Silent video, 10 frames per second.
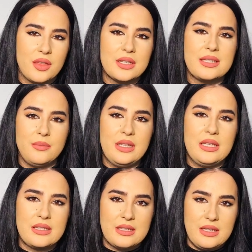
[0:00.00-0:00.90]
30
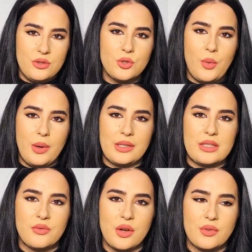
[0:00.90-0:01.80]
minutes into wearing
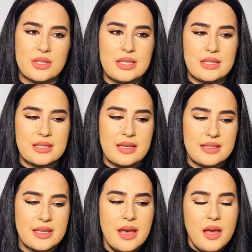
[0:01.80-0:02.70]
this fragrance in a
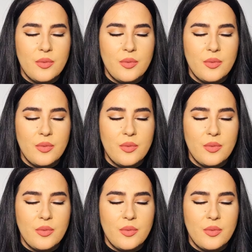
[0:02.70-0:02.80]
sense